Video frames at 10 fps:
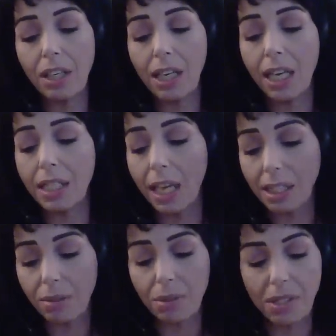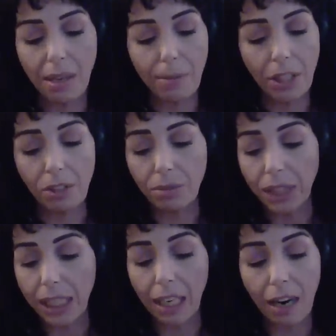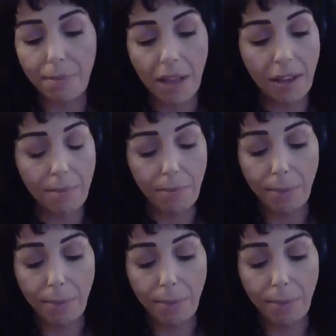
connected with someone, you really care about them.